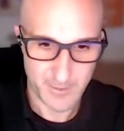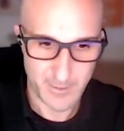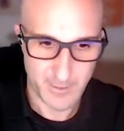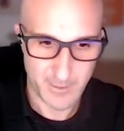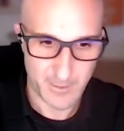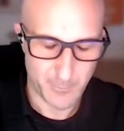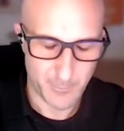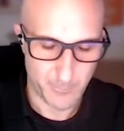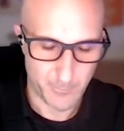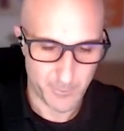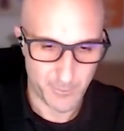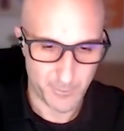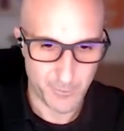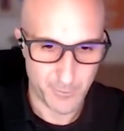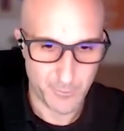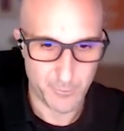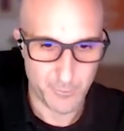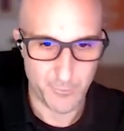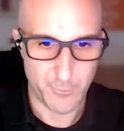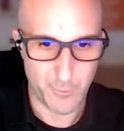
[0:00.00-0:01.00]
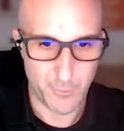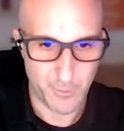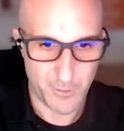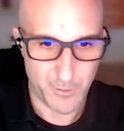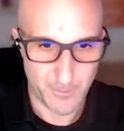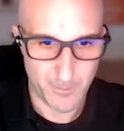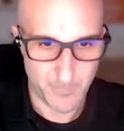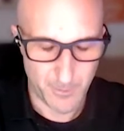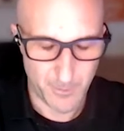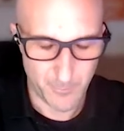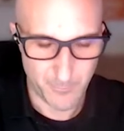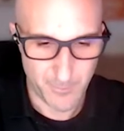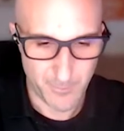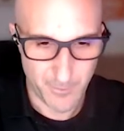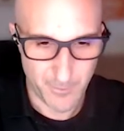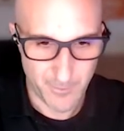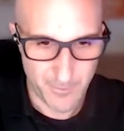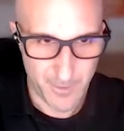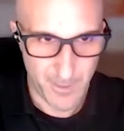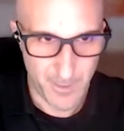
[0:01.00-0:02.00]
and we're going to talk about
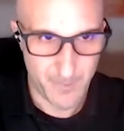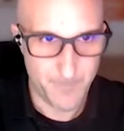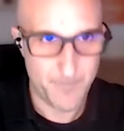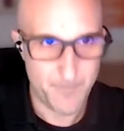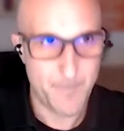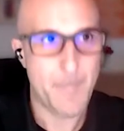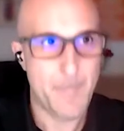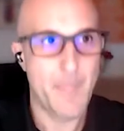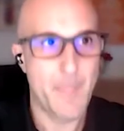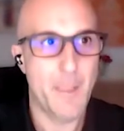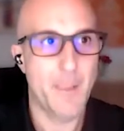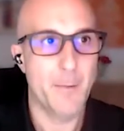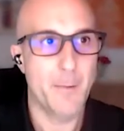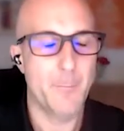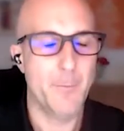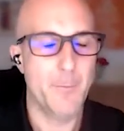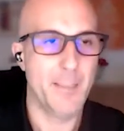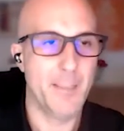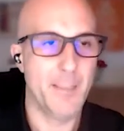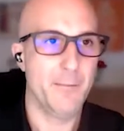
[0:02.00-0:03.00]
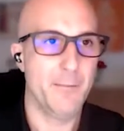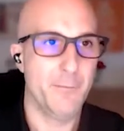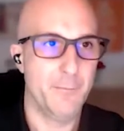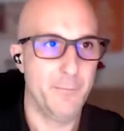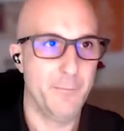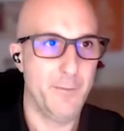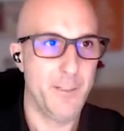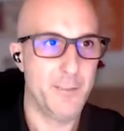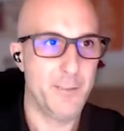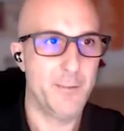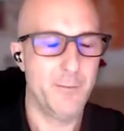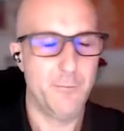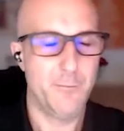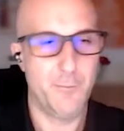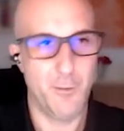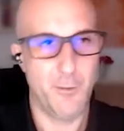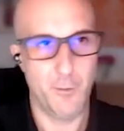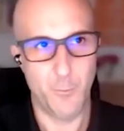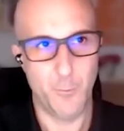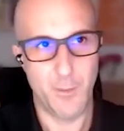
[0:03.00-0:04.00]
them. But first of
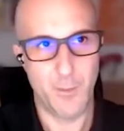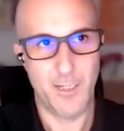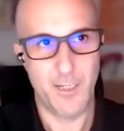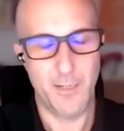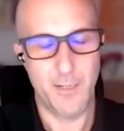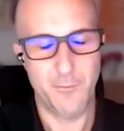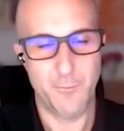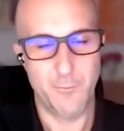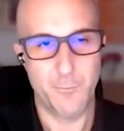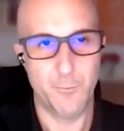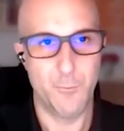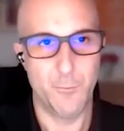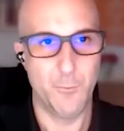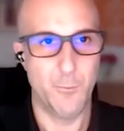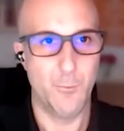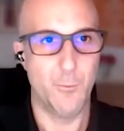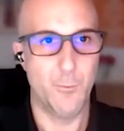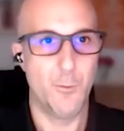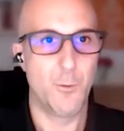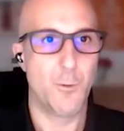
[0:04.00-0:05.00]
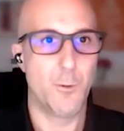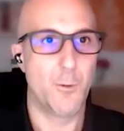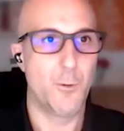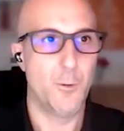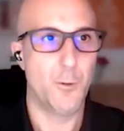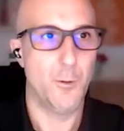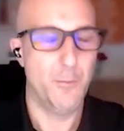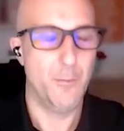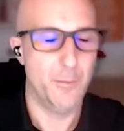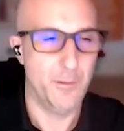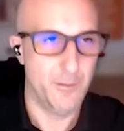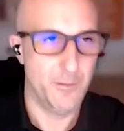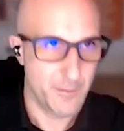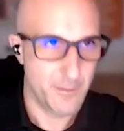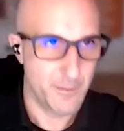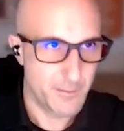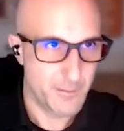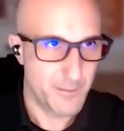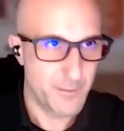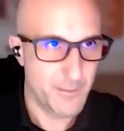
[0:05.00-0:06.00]
all, we have to
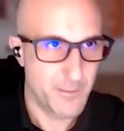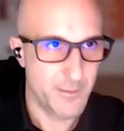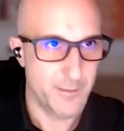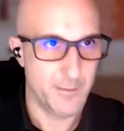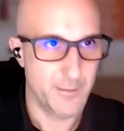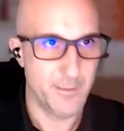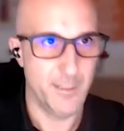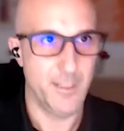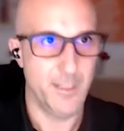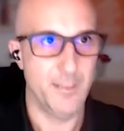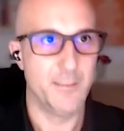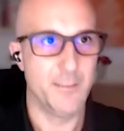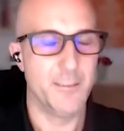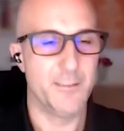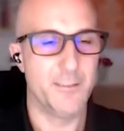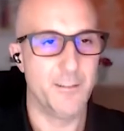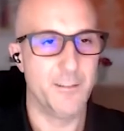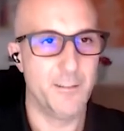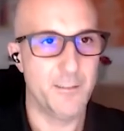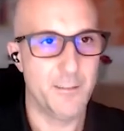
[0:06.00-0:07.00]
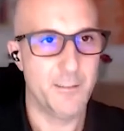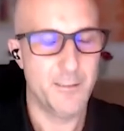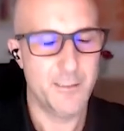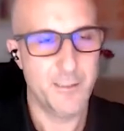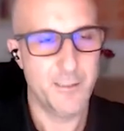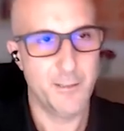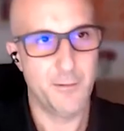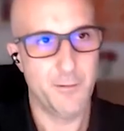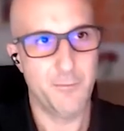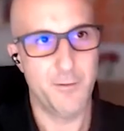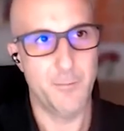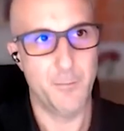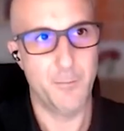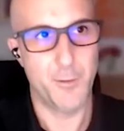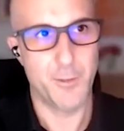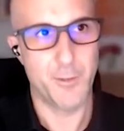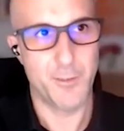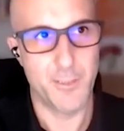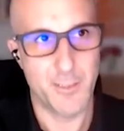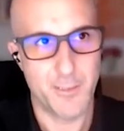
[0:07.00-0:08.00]
cover the uncertainty of the
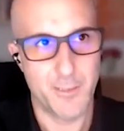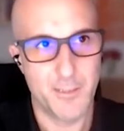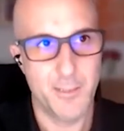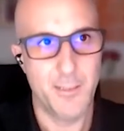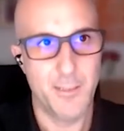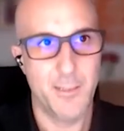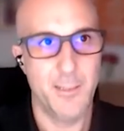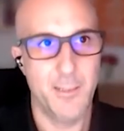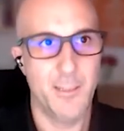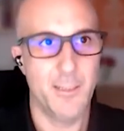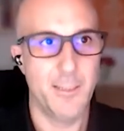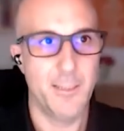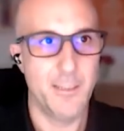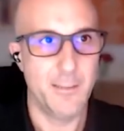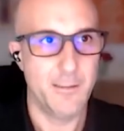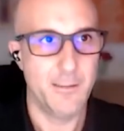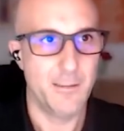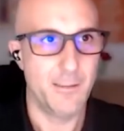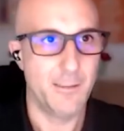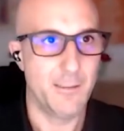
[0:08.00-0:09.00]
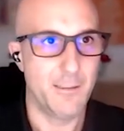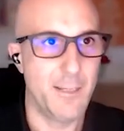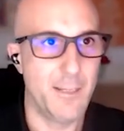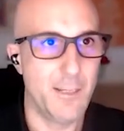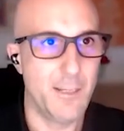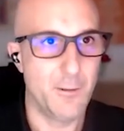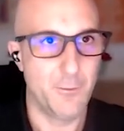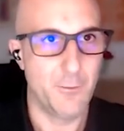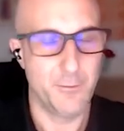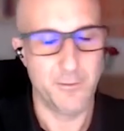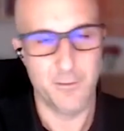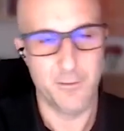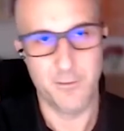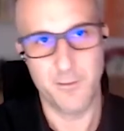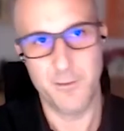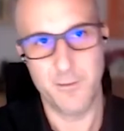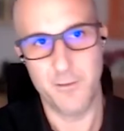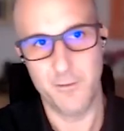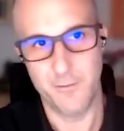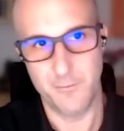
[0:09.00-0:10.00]
project in 3
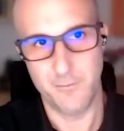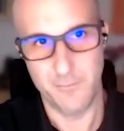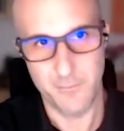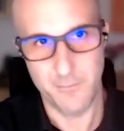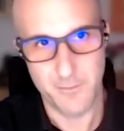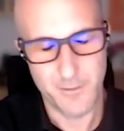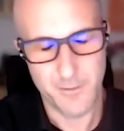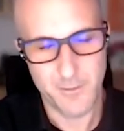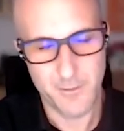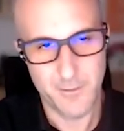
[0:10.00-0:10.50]
cornerstones.